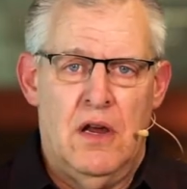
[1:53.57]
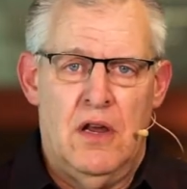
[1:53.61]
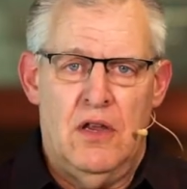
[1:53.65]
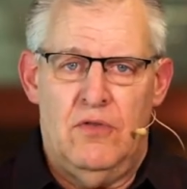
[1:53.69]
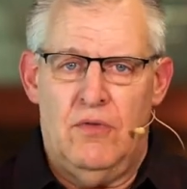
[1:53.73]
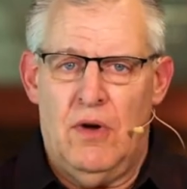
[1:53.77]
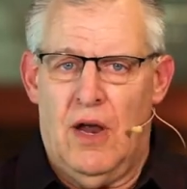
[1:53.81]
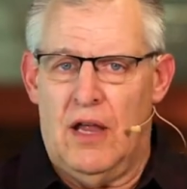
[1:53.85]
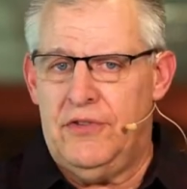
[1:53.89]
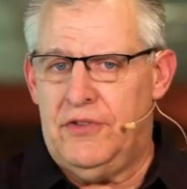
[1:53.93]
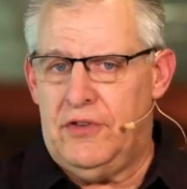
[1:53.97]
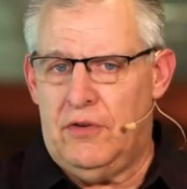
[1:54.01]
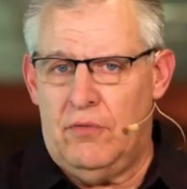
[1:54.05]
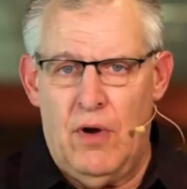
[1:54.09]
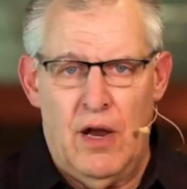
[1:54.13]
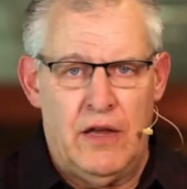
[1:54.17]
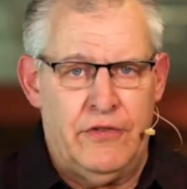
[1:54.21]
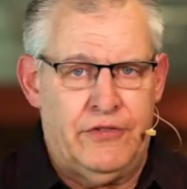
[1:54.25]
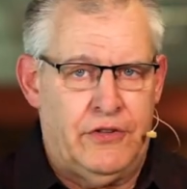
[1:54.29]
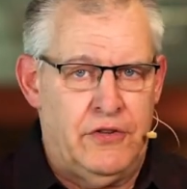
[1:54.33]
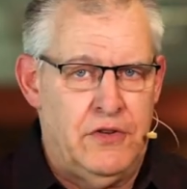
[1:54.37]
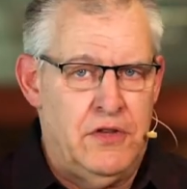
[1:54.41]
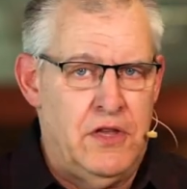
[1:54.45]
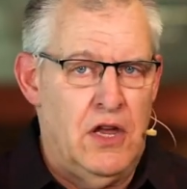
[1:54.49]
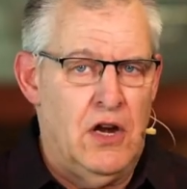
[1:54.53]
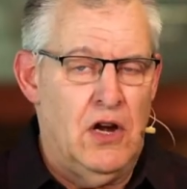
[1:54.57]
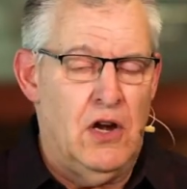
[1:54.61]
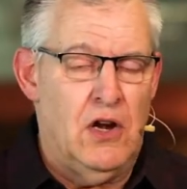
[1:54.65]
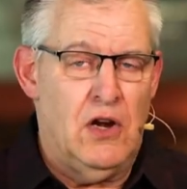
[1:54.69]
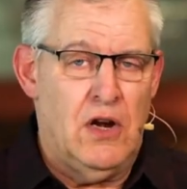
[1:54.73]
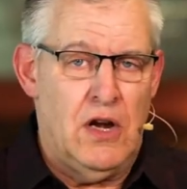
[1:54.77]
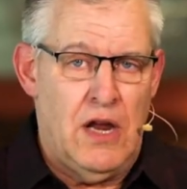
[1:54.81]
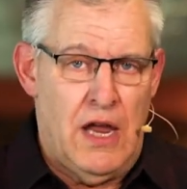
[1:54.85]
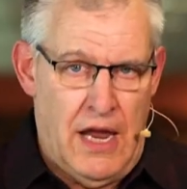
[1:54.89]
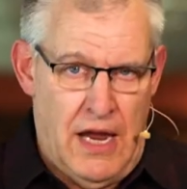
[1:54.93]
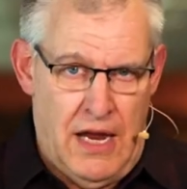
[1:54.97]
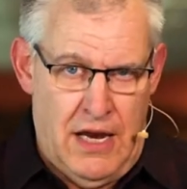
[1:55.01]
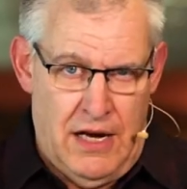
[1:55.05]
throughout the rest of the
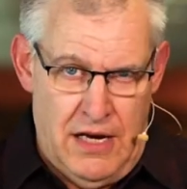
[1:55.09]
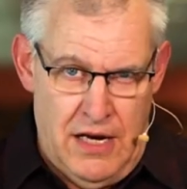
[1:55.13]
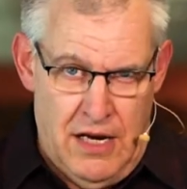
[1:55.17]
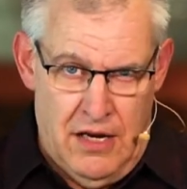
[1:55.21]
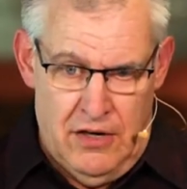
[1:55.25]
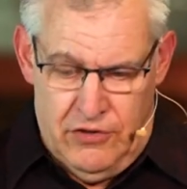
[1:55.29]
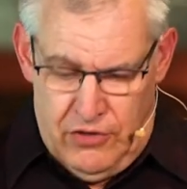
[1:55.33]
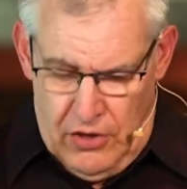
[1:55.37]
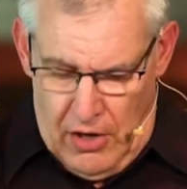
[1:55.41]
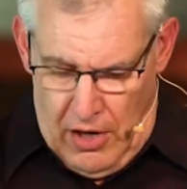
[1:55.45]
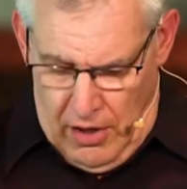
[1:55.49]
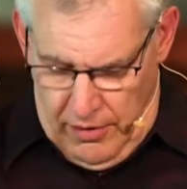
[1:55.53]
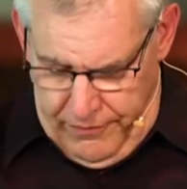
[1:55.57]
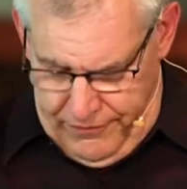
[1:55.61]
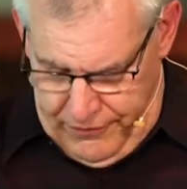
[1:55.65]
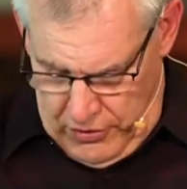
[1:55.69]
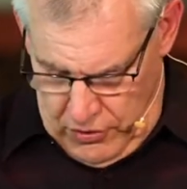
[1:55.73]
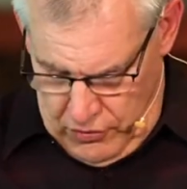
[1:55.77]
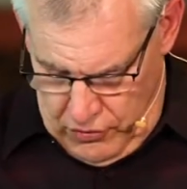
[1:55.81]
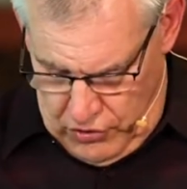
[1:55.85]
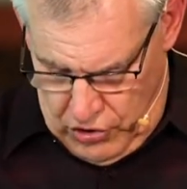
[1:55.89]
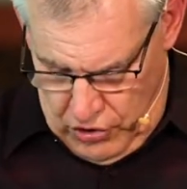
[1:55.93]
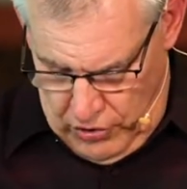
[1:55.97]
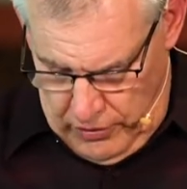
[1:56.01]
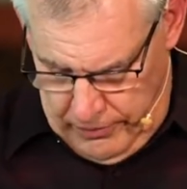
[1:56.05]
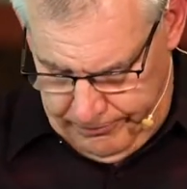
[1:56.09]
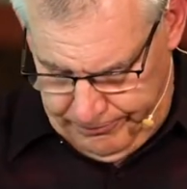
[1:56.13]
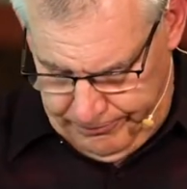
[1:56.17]
year and into our future.